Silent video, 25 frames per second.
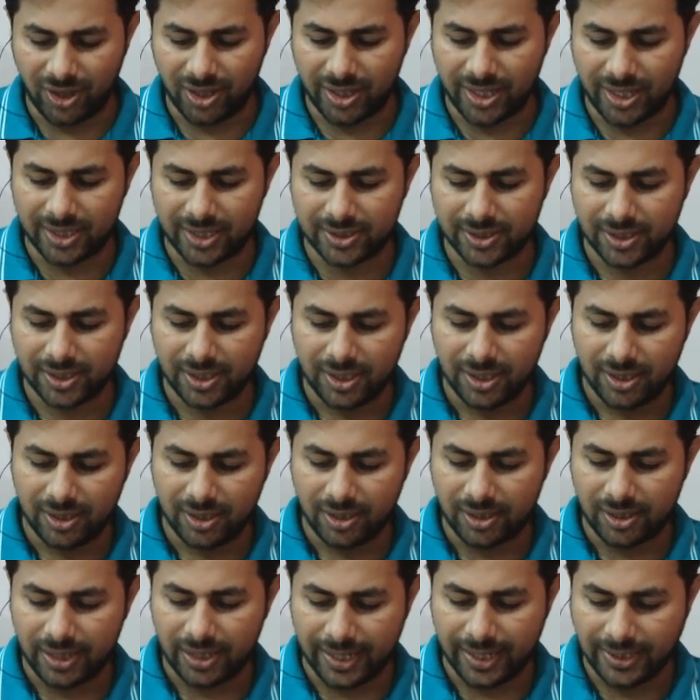as
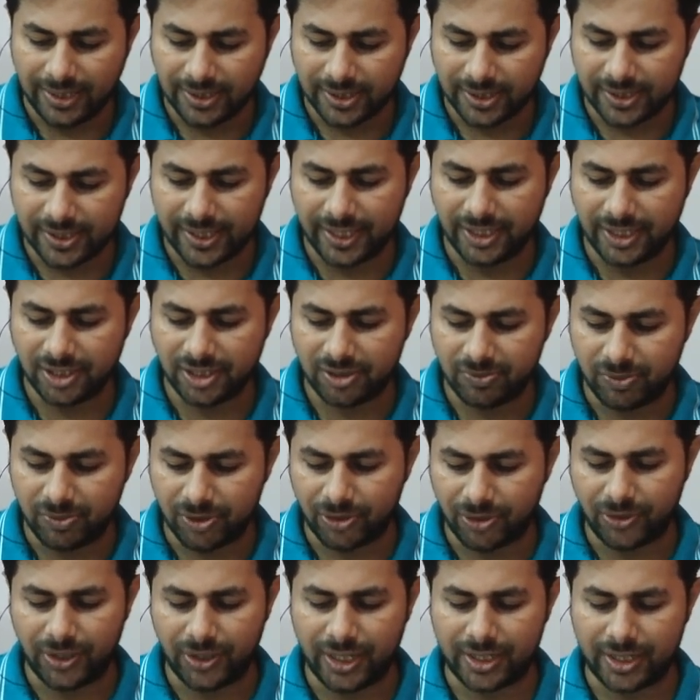the Einstein's
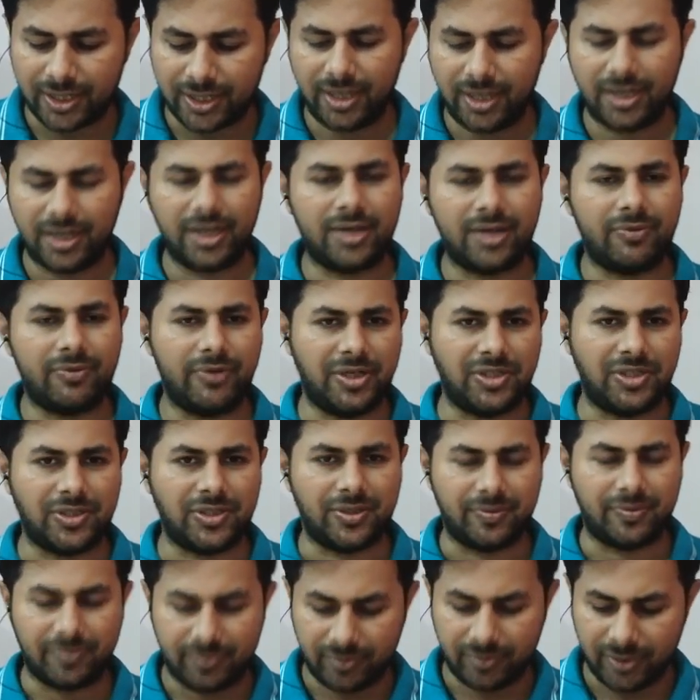photoelectric
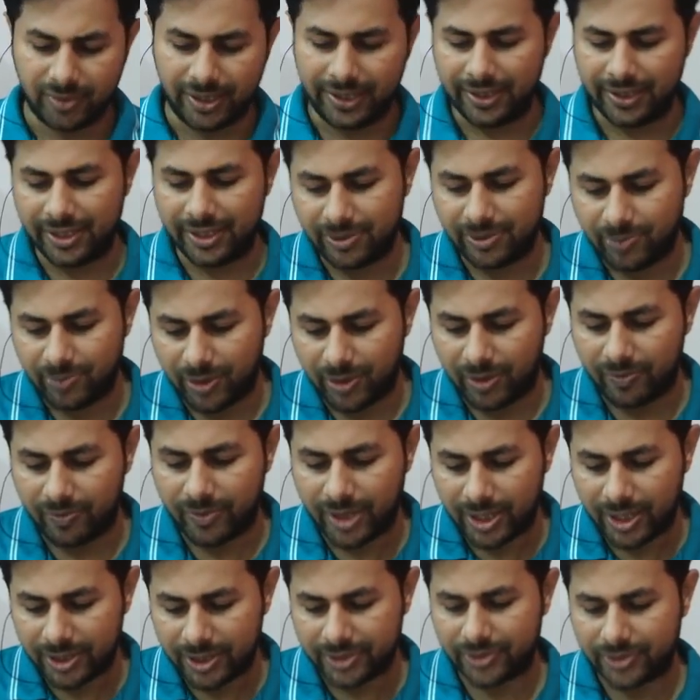equation. In this form
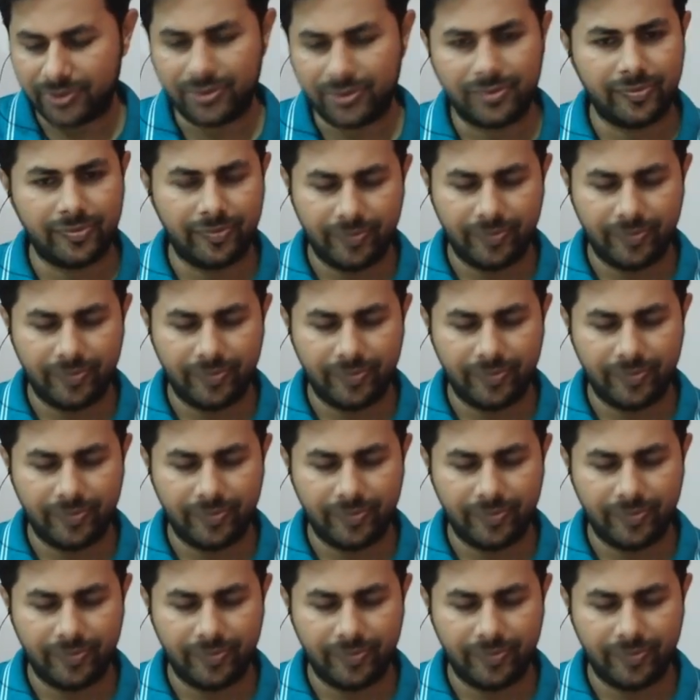also,